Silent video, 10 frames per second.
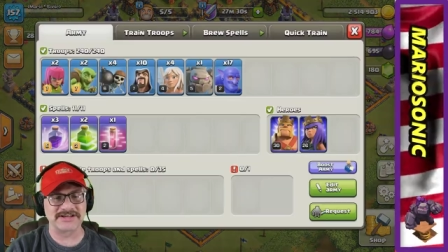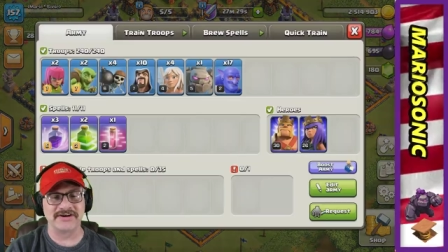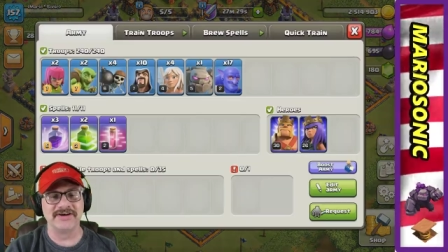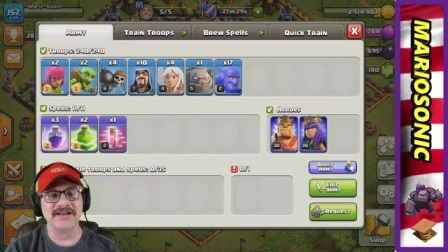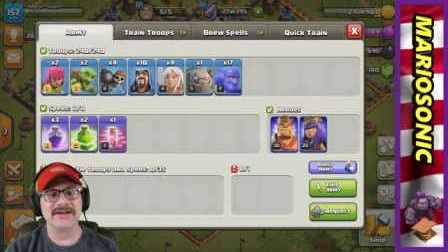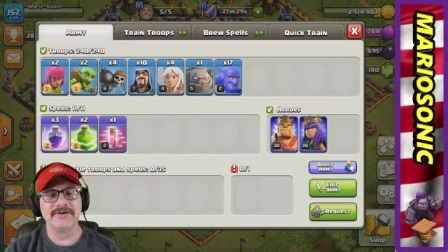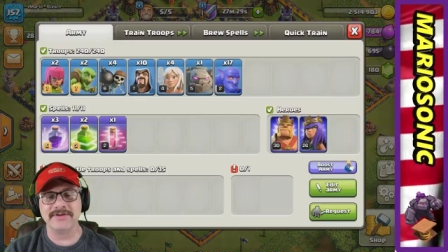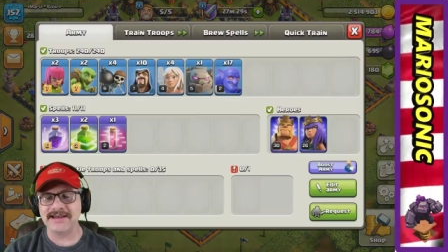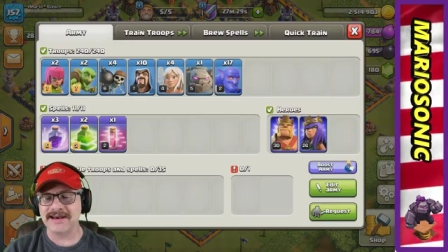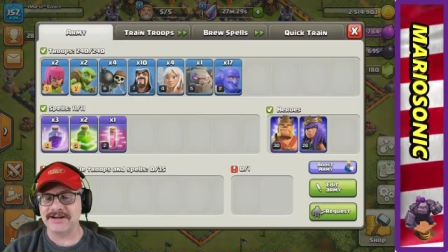So
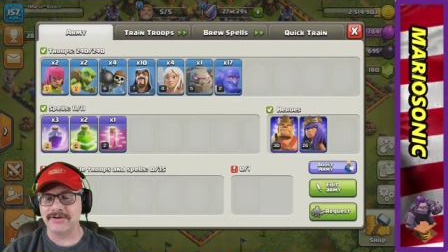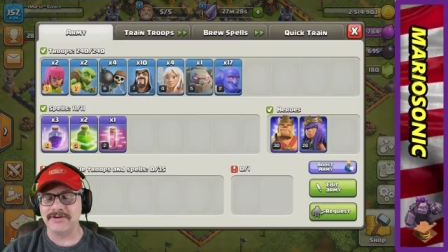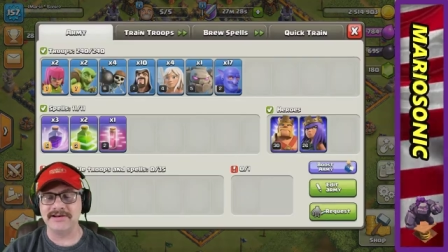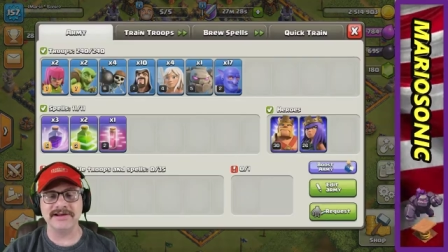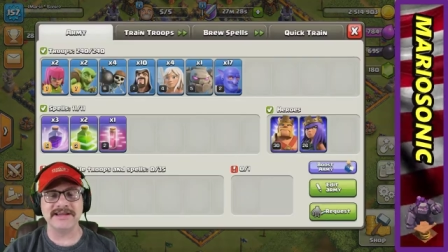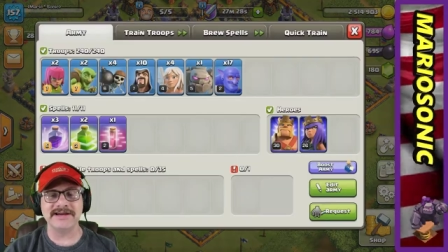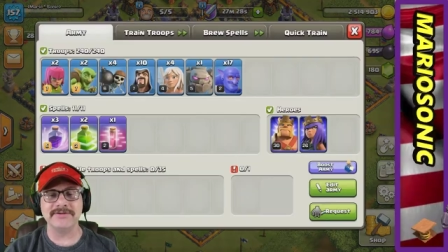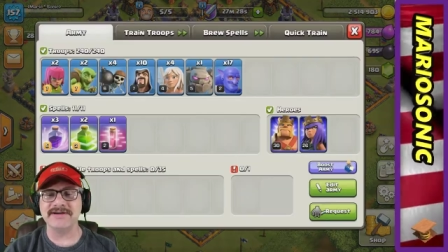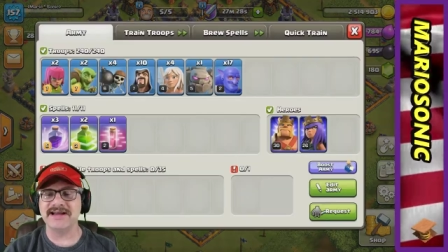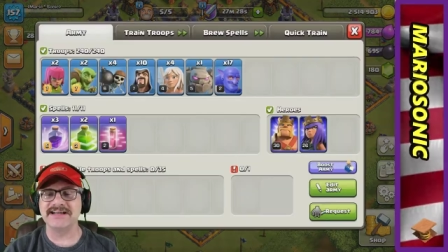we got to go and look look
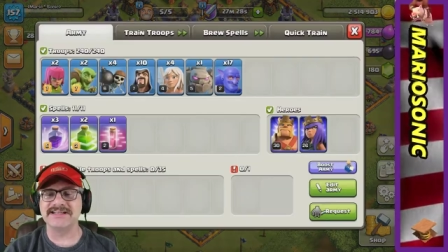here. We got to